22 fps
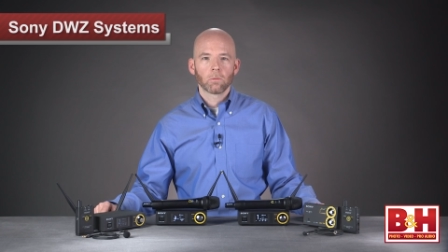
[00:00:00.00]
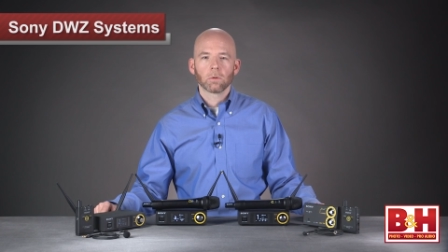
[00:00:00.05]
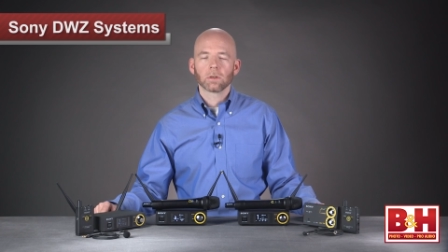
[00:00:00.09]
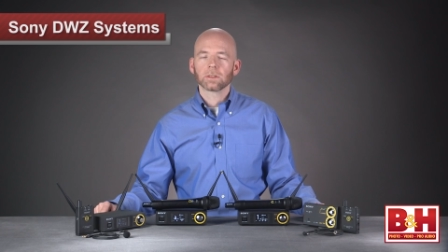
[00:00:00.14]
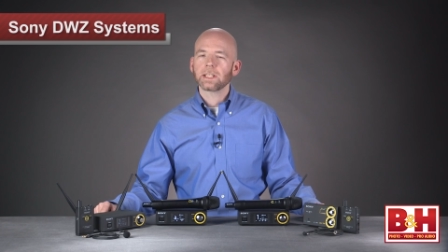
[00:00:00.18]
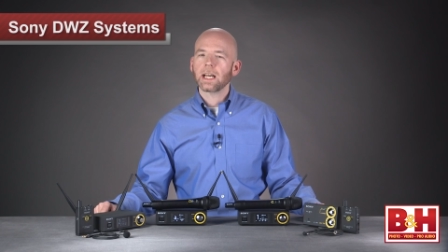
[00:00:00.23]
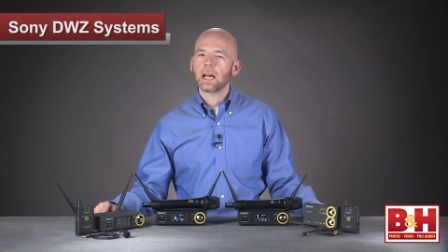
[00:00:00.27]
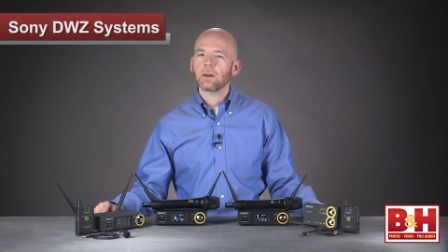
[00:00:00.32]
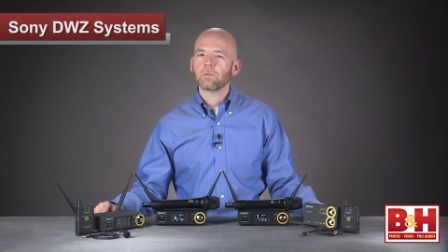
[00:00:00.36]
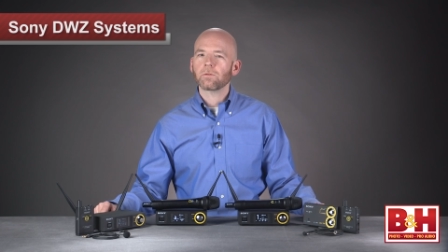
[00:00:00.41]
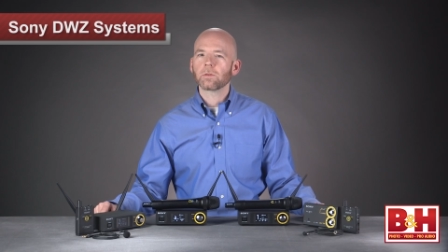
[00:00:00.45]

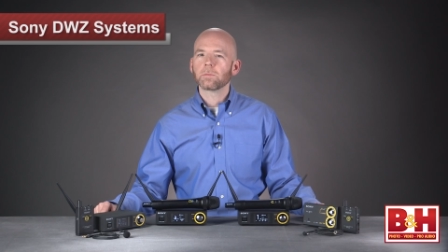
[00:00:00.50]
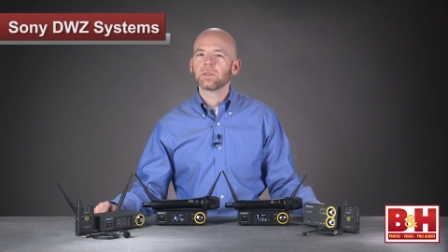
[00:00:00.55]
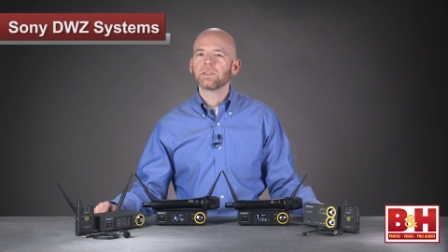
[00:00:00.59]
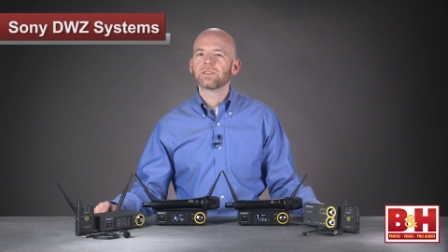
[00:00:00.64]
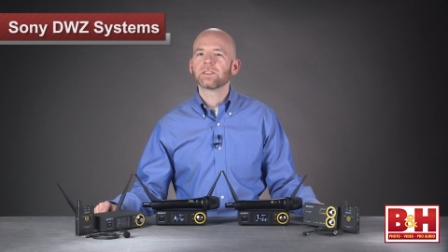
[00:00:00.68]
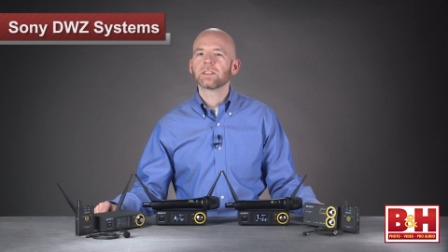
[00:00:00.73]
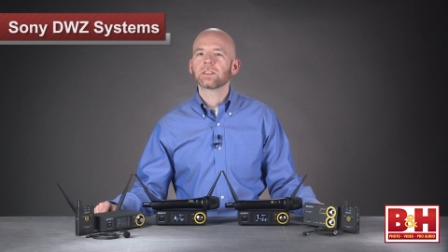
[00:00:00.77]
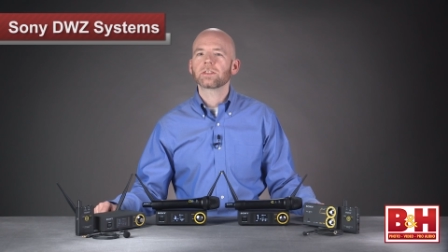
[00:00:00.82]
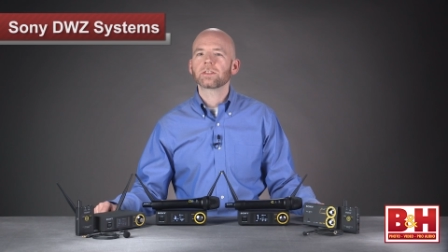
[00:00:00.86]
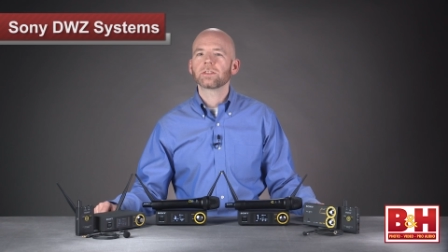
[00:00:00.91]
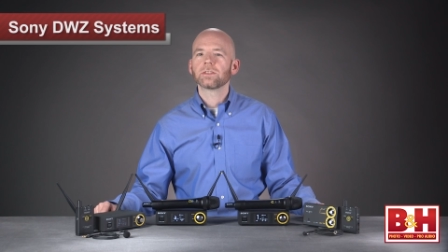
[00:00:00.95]
Well, now for
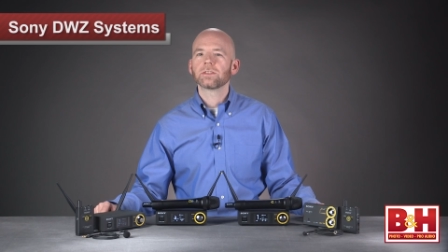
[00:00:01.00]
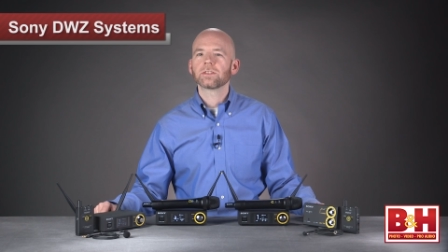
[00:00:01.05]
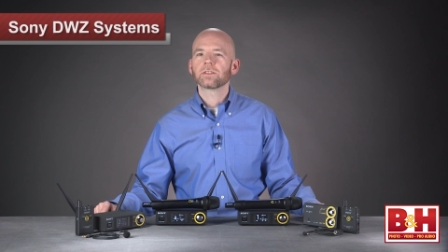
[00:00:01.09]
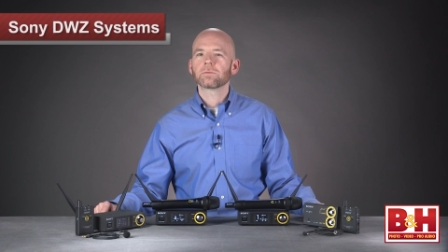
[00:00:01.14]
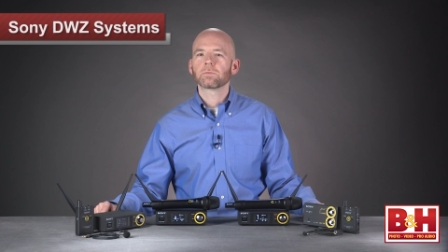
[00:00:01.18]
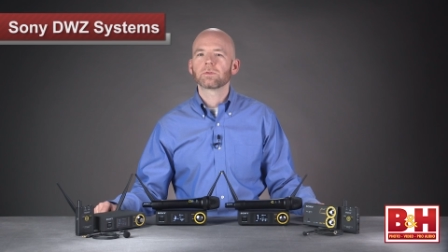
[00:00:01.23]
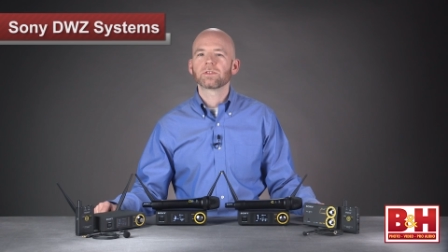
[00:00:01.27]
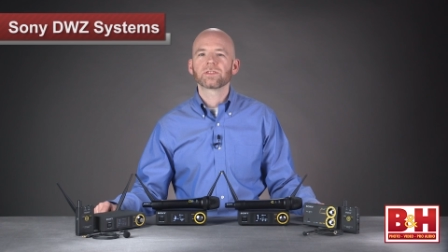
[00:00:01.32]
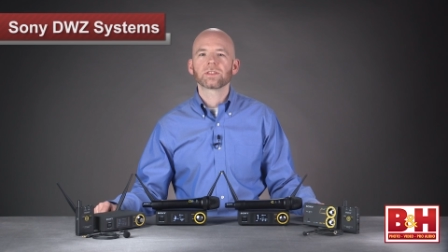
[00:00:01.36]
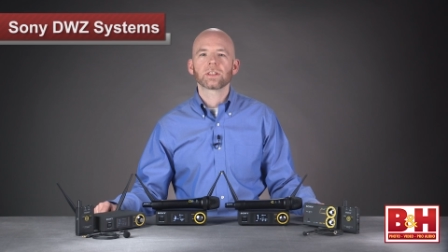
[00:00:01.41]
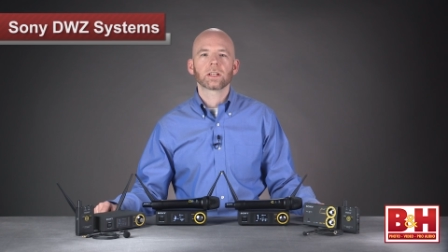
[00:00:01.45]

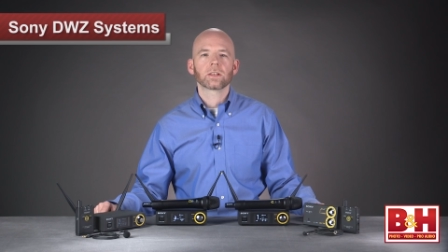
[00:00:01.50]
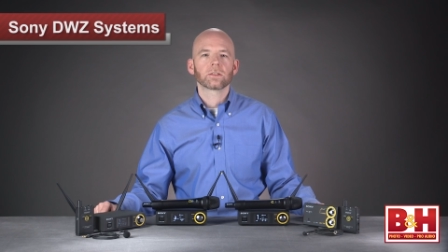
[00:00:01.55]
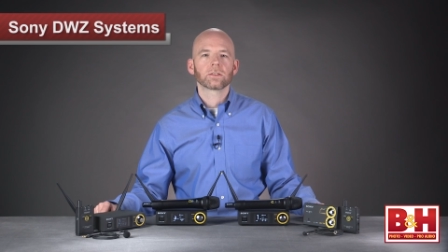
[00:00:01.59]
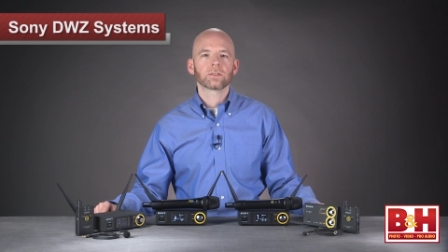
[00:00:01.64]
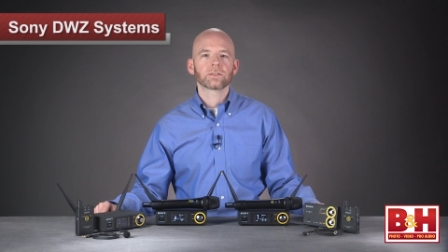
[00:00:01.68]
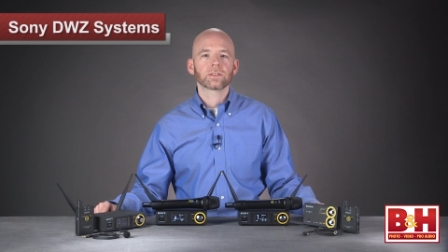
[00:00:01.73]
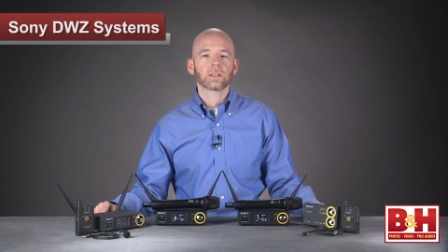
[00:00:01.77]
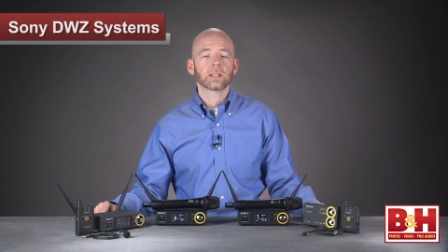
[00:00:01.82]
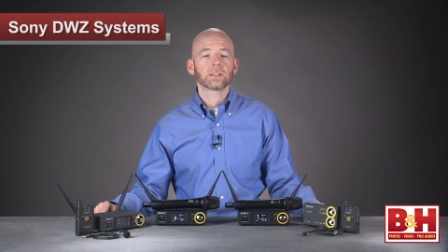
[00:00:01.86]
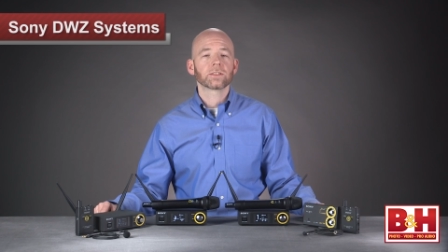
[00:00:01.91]
musicians, presenters,